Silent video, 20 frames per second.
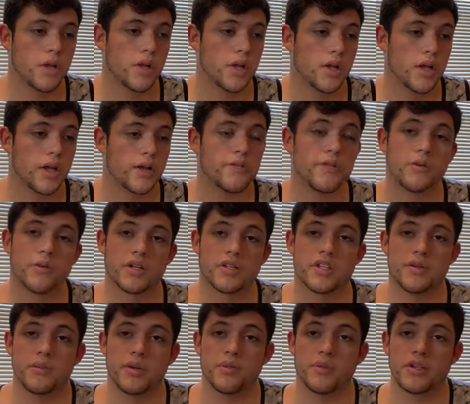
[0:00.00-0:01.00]
If you want to
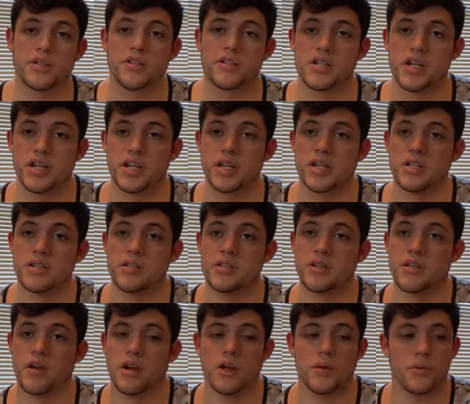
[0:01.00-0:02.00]
send me a message on
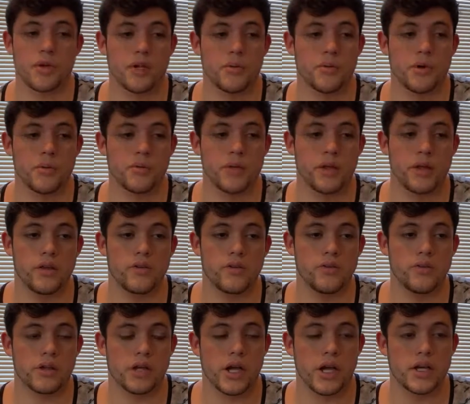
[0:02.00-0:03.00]
Instagram, I could probably get you
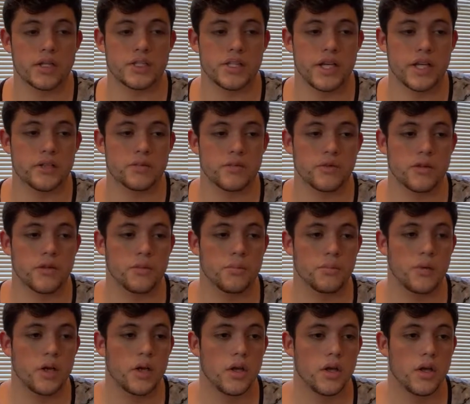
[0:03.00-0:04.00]
in contact with him.
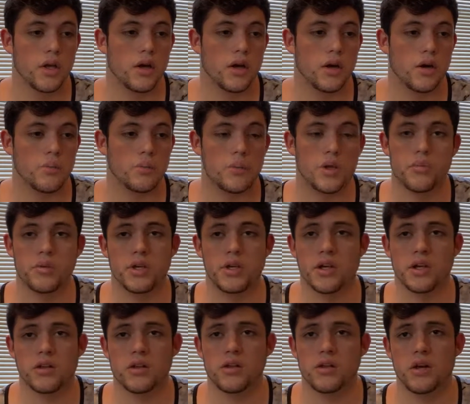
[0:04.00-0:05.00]
Maybe he
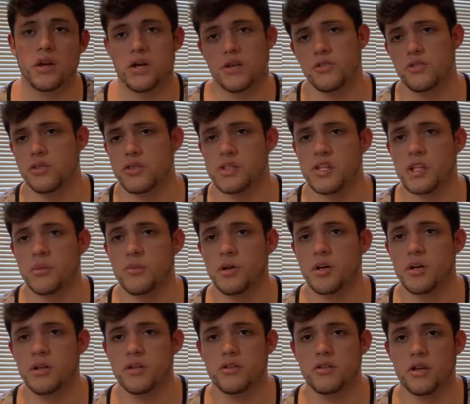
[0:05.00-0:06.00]
could. You can send him
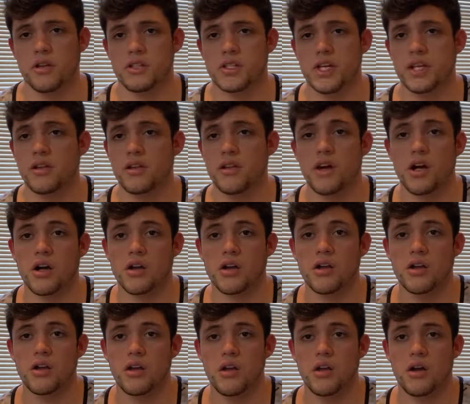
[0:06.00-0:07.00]
a data log,
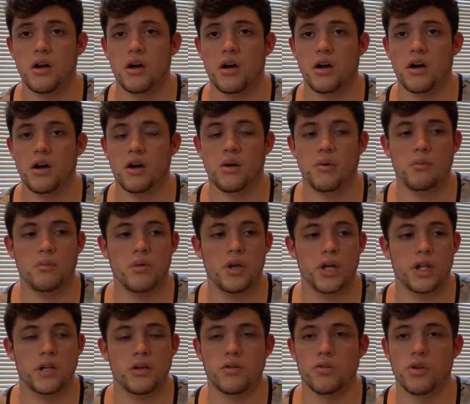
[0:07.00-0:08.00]

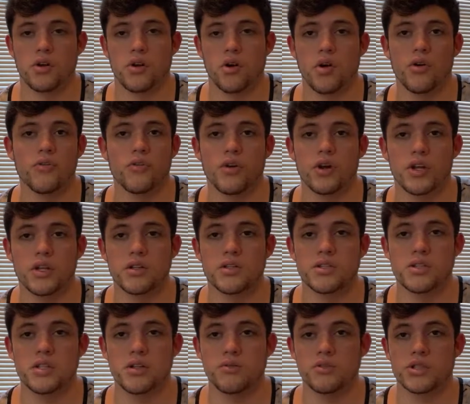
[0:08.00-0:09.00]
and he'll look over it,
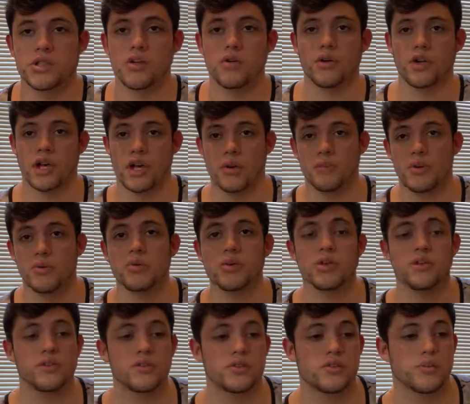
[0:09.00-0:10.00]
see what's going on, maybe
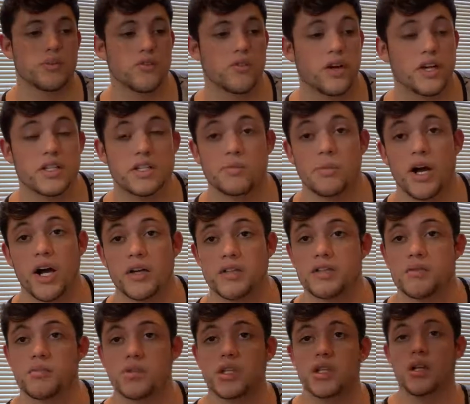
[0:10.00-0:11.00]
give you some advice,
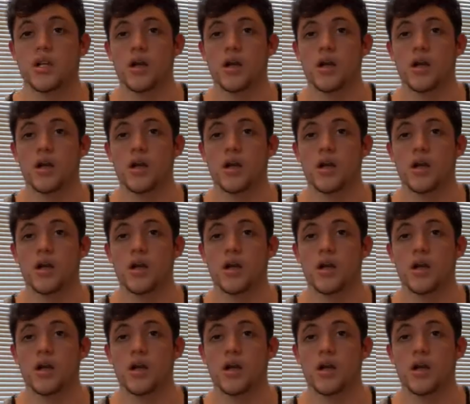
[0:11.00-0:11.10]
possibly.